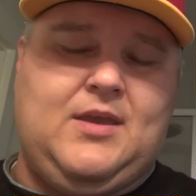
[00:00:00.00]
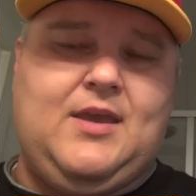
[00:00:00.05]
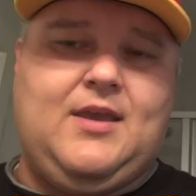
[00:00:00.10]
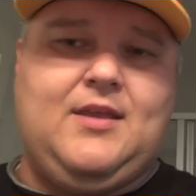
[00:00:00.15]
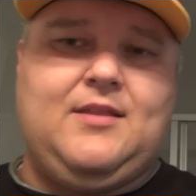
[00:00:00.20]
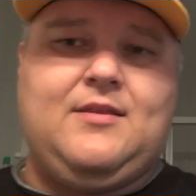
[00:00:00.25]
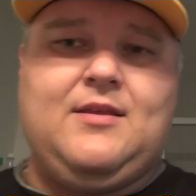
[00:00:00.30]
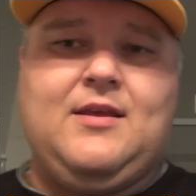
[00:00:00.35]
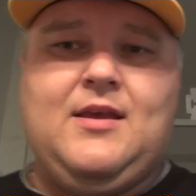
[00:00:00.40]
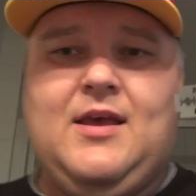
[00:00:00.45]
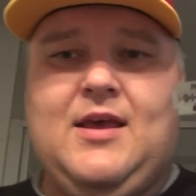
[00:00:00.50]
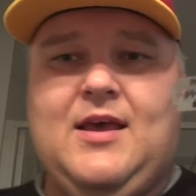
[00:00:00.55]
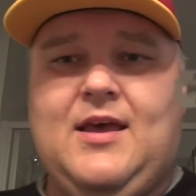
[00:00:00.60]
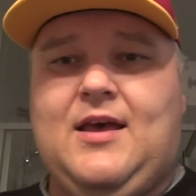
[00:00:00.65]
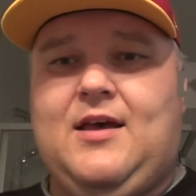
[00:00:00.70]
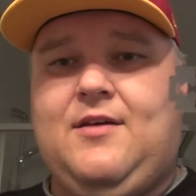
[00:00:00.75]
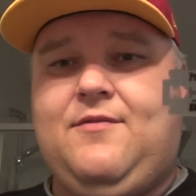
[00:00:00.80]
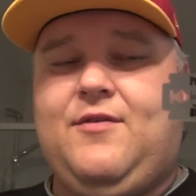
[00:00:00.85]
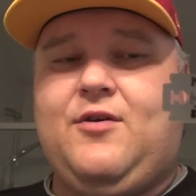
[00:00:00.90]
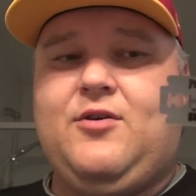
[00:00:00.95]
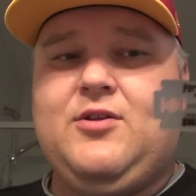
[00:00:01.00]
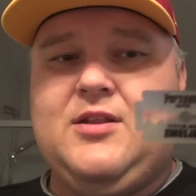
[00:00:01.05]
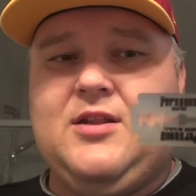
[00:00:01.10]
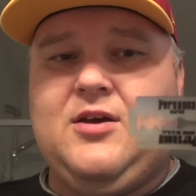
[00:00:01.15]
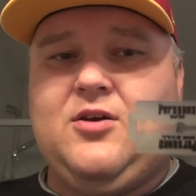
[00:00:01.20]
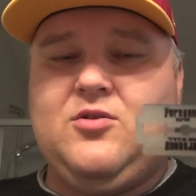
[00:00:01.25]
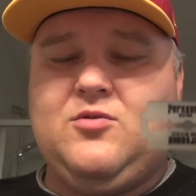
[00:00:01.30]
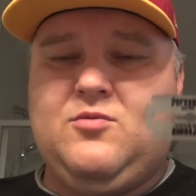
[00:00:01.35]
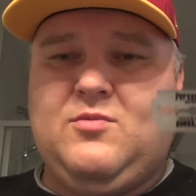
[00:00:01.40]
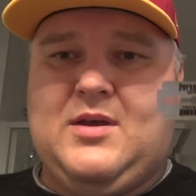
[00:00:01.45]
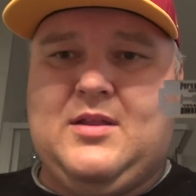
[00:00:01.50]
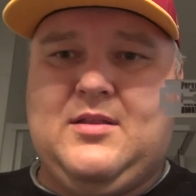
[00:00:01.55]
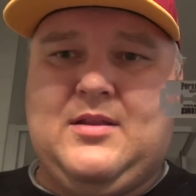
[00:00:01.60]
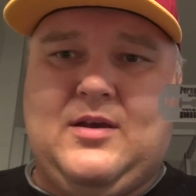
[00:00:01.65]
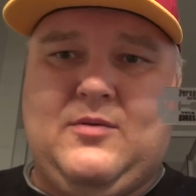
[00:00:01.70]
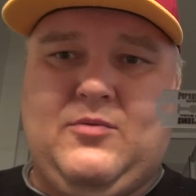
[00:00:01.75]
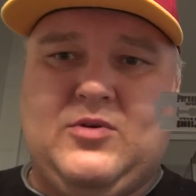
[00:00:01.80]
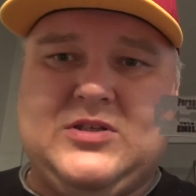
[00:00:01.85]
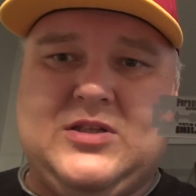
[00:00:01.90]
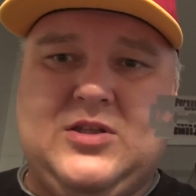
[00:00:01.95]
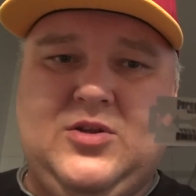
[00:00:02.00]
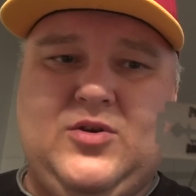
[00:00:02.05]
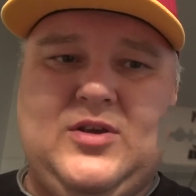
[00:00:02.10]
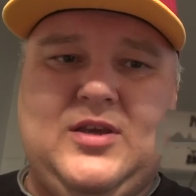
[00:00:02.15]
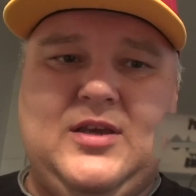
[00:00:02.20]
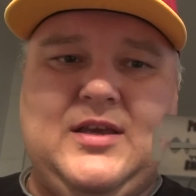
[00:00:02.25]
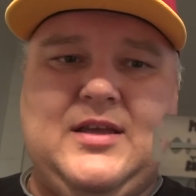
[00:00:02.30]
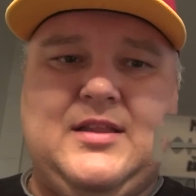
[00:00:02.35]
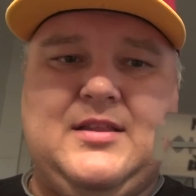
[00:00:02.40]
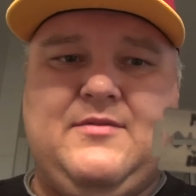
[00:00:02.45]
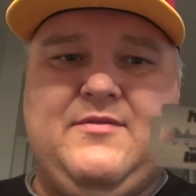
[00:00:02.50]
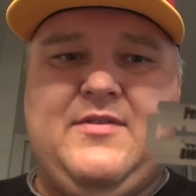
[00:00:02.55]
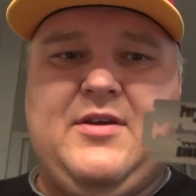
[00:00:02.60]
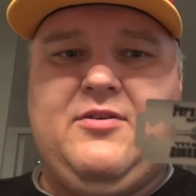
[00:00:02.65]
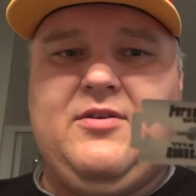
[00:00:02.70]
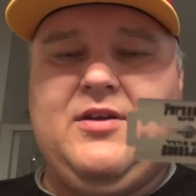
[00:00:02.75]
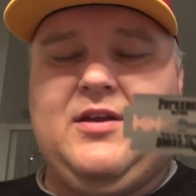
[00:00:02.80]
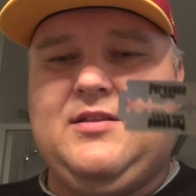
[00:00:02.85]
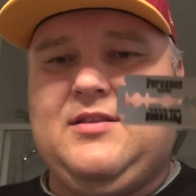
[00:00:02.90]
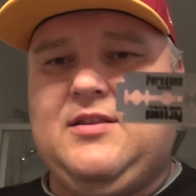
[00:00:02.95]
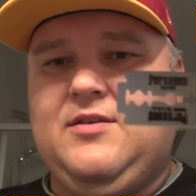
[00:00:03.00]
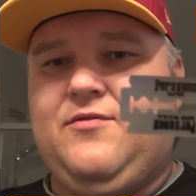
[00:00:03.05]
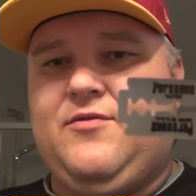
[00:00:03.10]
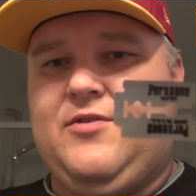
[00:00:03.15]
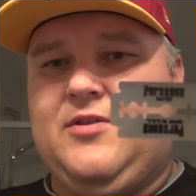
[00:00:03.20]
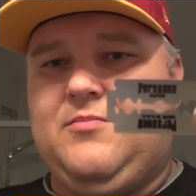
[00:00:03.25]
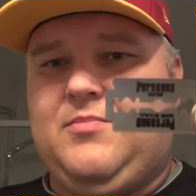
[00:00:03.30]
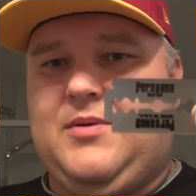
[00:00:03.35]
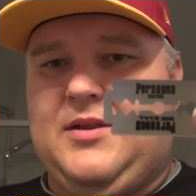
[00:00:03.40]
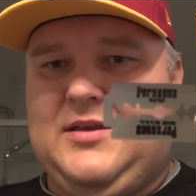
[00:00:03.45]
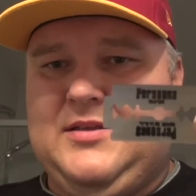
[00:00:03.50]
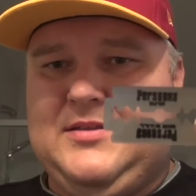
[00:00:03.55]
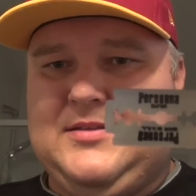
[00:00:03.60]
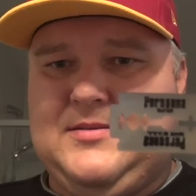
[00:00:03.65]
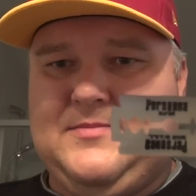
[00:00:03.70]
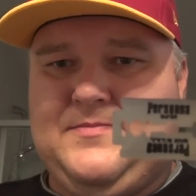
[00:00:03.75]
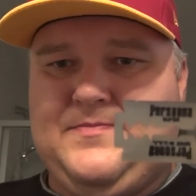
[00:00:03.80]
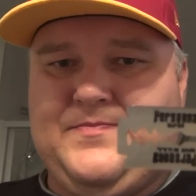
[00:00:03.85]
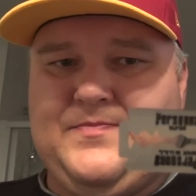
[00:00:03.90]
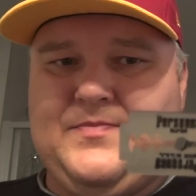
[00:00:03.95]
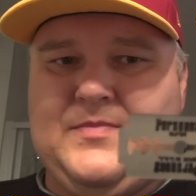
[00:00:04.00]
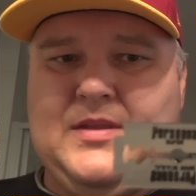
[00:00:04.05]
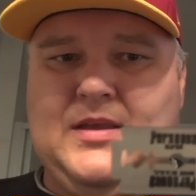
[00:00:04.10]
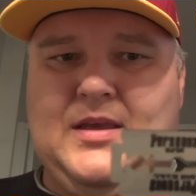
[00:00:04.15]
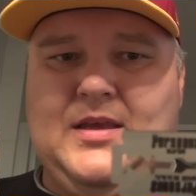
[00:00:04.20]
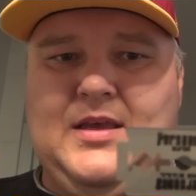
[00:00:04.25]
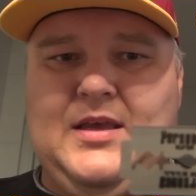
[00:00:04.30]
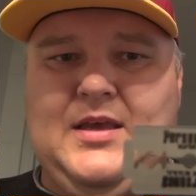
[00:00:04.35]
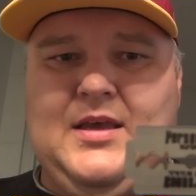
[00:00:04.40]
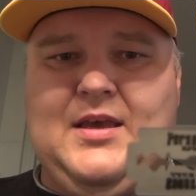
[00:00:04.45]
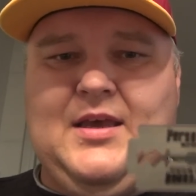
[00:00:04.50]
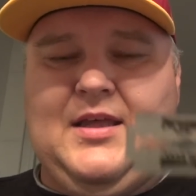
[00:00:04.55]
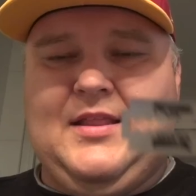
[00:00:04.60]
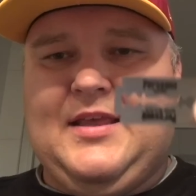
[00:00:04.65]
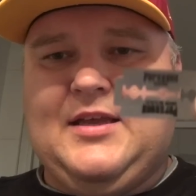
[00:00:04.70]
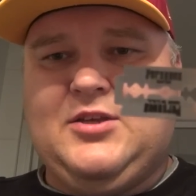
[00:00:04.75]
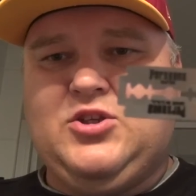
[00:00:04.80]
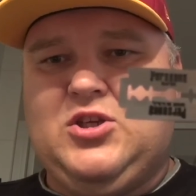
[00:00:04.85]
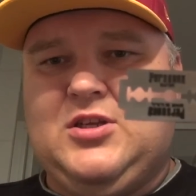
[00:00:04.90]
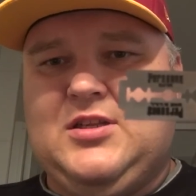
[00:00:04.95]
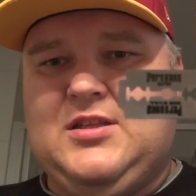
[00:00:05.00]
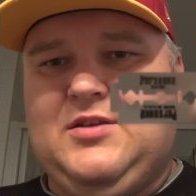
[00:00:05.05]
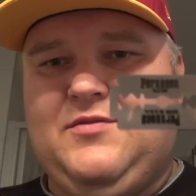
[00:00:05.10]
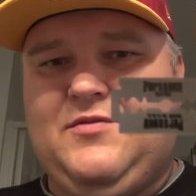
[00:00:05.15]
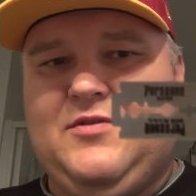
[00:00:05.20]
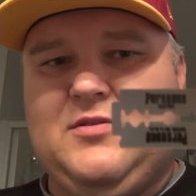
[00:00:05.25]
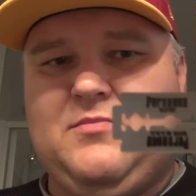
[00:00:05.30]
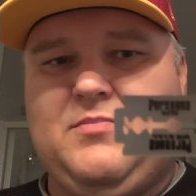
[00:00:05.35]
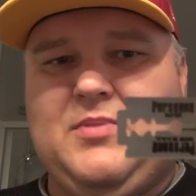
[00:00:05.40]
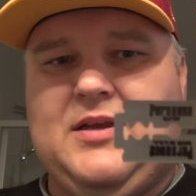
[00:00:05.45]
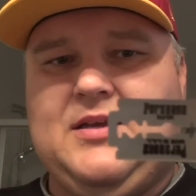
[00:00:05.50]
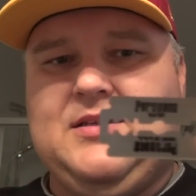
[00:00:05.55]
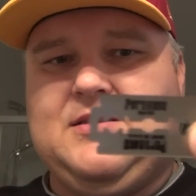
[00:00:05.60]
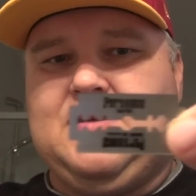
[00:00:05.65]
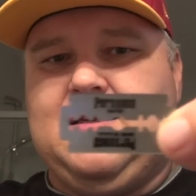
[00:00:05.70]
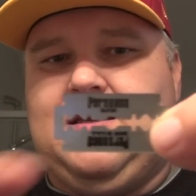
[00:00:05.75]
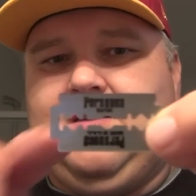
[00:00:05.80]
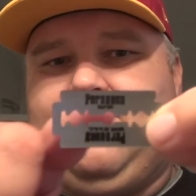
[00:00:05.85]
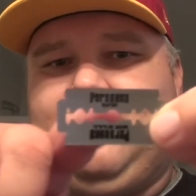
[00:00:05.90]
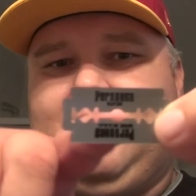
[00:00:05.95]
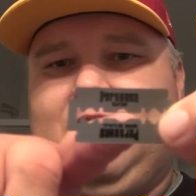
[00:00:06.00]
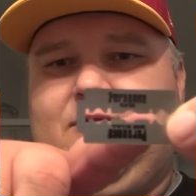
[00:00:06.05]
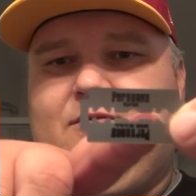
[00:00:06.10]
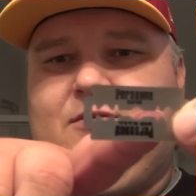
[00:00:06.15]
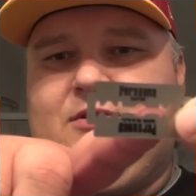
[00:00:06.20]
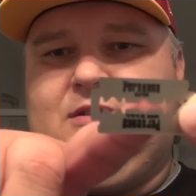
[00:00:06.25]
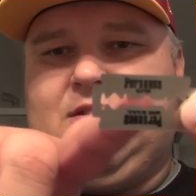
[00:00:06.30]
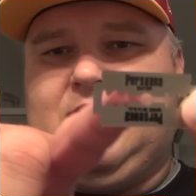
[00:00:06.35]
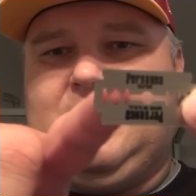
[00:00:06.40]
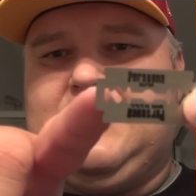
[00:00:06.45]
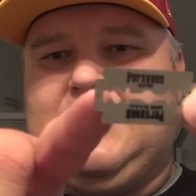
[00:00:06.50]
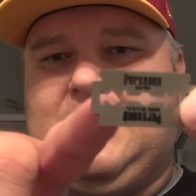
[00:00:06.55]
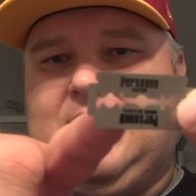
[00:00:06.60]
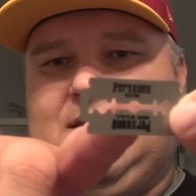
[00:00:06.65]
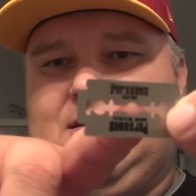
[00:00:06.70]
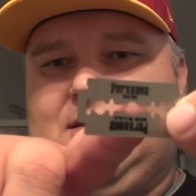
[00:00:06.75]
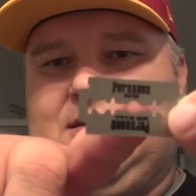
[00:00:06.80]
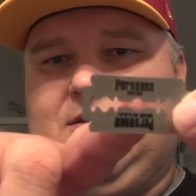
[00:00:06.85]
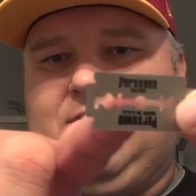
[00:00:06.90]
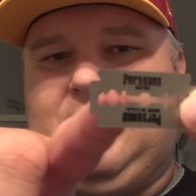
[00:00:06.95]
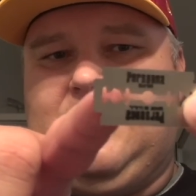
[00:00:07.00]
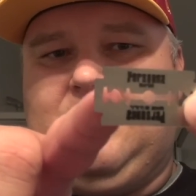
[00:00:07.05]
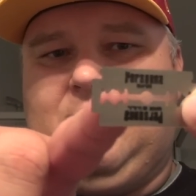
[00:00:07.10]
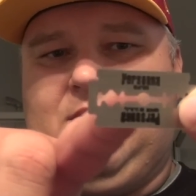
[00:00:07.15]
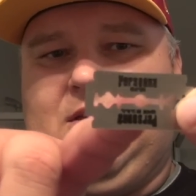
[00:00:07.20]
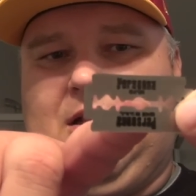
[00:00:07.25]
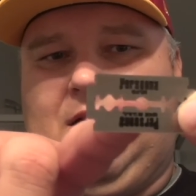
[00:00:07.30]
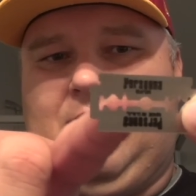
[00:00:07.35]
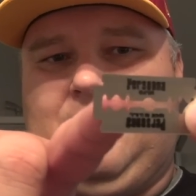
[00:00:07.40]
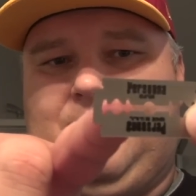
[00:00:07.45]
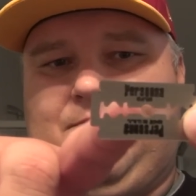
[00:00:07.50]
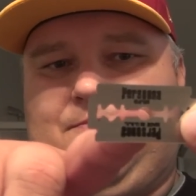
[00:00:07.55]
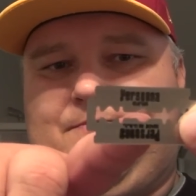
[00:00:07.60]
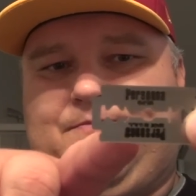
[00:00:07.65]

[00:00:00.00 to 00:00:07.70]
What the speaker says: And I found it out when I was looking at different blades. And actually different blades have different designs here in the middle.